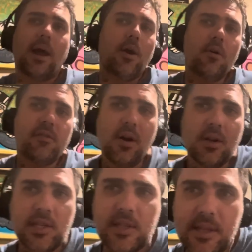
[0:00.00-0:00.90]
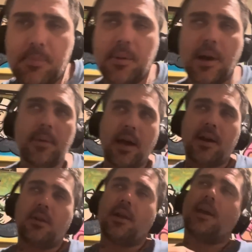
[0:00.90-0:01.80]
I don't fall asleep, but I'm kind
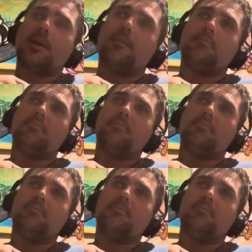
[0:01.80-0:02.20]
of like